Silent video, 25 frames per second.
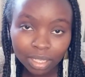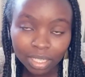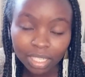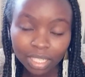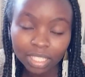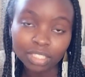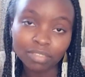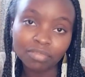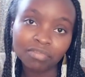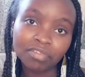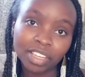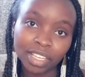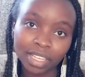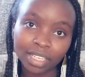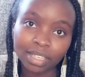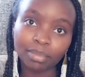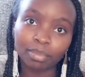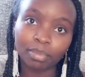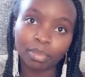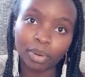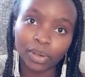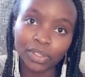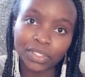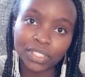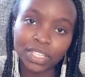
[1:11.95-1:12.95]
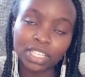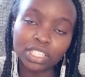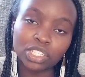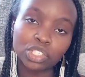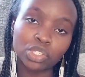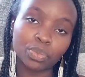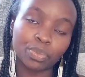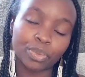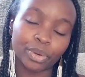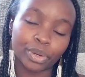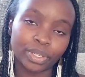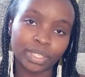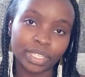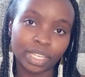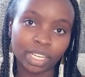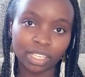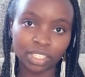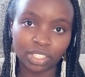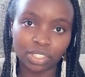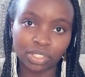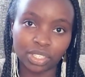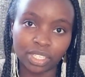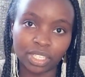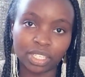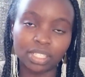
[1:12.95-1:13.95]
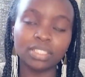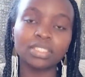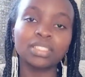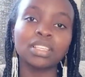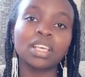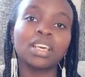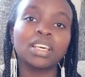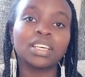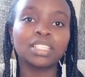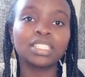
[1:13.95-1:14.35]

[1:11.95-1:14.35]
It's very important to protect your nails.